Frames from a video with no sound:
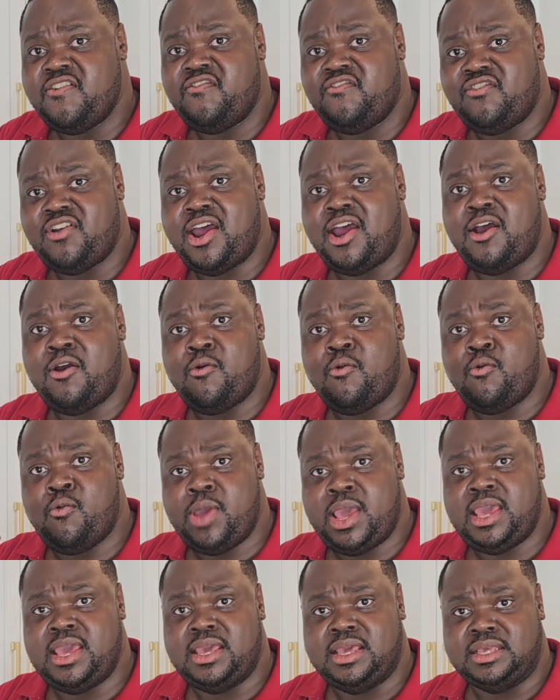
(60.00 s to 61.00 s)
fryer
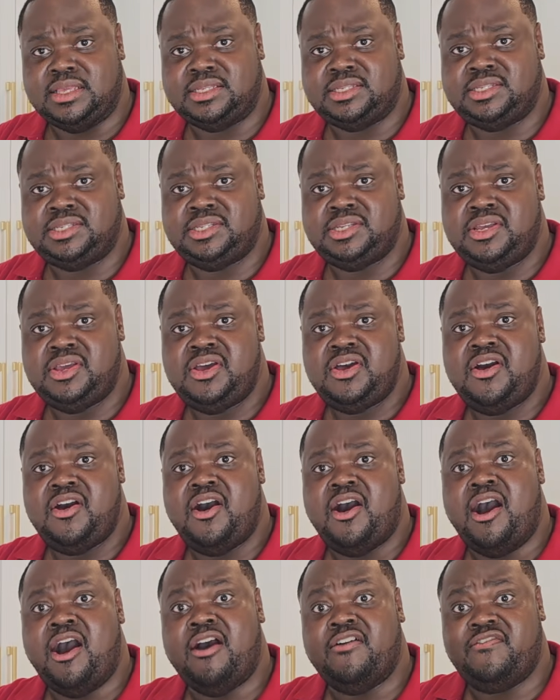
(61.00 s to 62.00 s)
wings
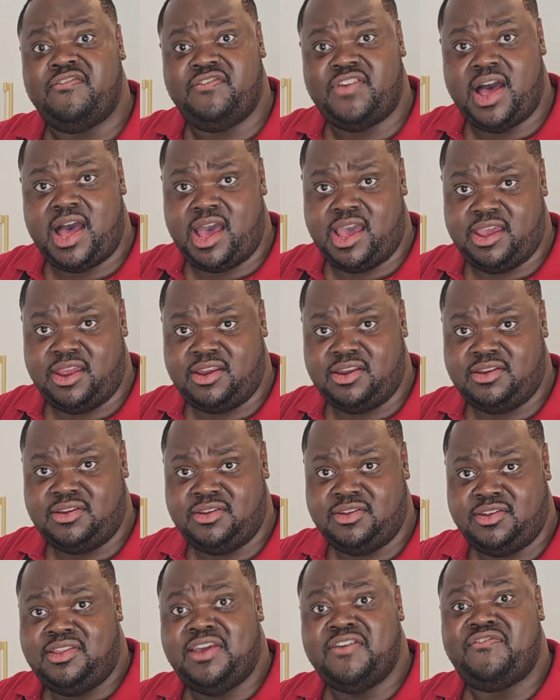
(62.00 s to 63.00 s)
are fire.
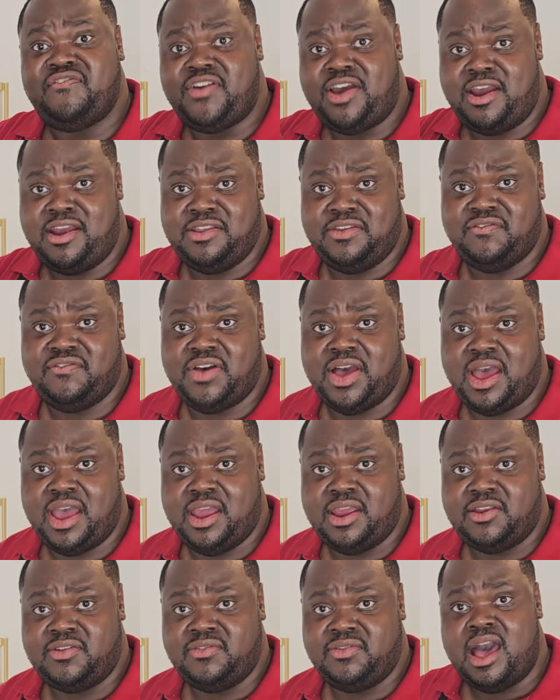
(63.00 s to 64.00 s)
They're fired and
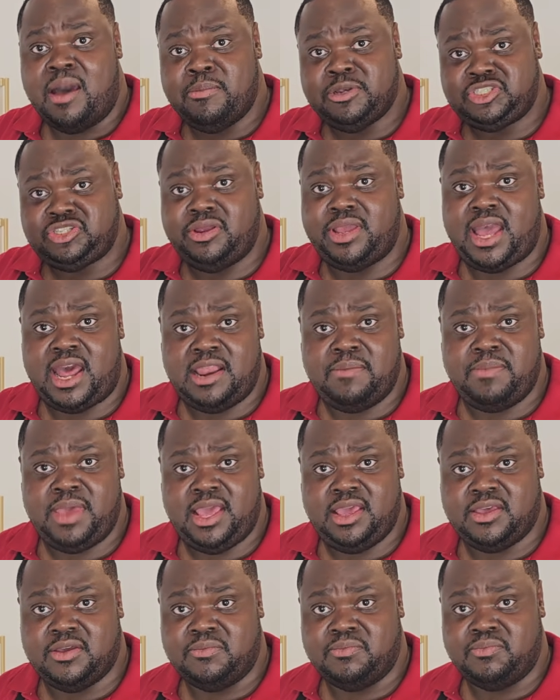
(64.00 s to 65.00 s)
fire. I'm gonna show you how to
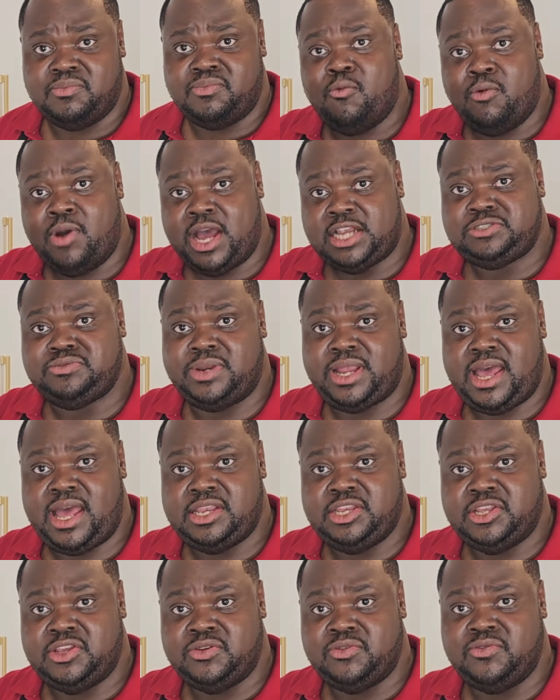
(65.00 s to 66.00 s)
make them. Watch what I
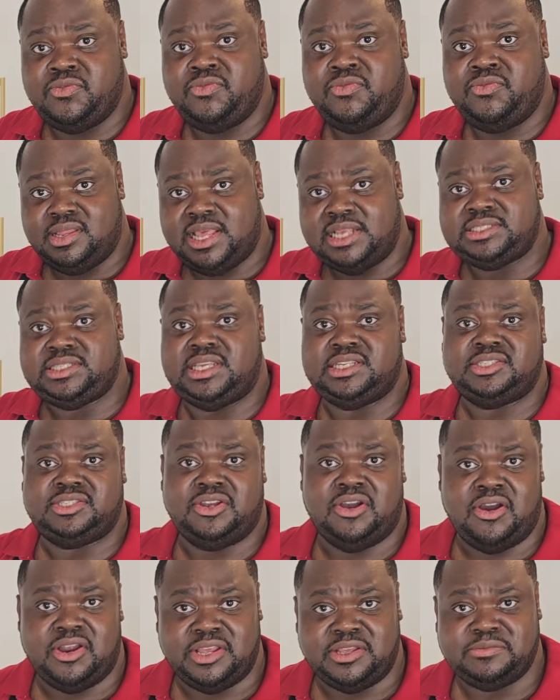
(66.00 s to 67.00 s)
do. Let's get
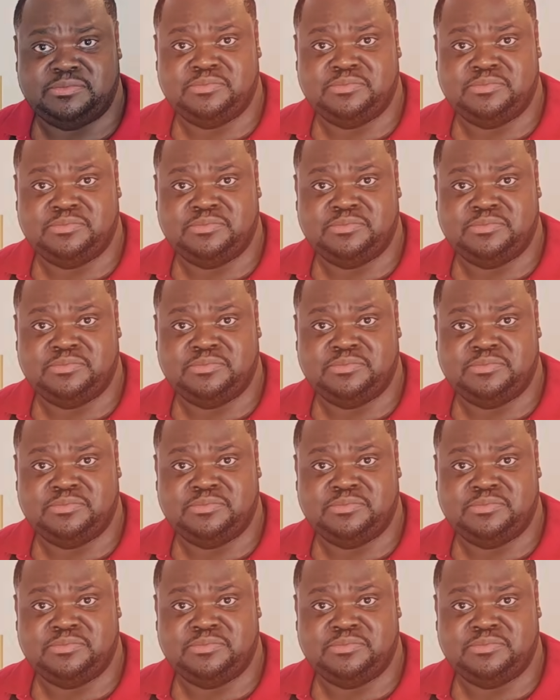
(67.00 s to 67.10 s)
started.